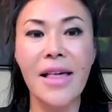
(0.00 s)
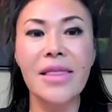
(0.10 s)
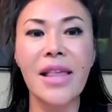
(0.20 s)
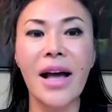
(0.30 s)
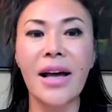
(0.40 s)

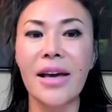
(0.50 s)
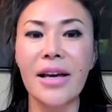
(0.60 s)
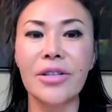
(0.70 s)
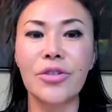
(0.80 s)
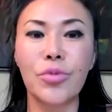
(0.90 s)
that
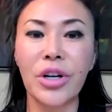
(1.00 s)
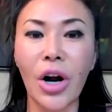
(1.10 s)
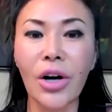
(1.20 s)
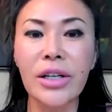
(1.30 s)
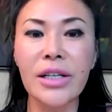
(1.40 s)
is
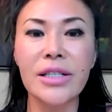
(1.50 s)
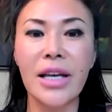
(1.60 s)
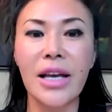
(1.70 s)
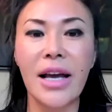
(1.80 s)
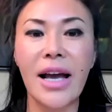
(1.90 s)
regarded
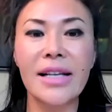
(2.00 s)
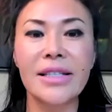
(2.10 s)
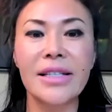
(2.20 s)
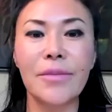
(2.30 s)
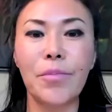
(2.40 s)

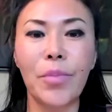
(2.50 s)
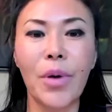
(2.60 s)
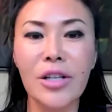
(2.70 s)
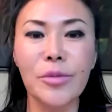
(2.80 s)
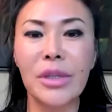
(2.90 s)
as a
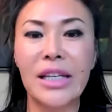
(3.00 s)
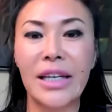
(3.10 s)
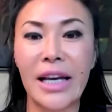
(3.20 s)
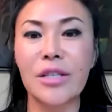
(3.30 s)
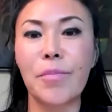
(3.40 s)
possibly
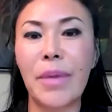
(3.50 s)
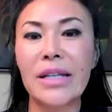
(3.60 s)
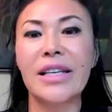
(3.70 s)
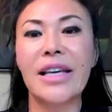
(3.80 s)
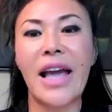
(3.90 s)
next
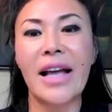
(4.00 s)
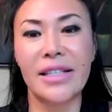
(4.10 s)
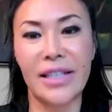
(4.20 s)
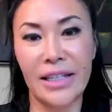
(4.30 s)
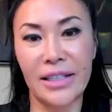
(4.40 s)
best
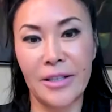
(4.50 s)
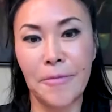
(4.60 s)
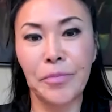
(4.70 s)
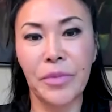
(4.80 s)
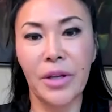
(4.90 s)
candidate
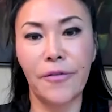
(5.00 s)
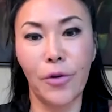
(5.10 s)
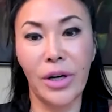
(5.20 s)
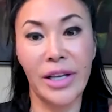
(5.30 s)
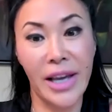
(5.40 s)

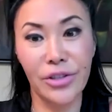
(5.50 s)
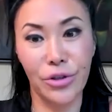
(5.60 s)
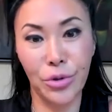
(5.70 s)
for cancer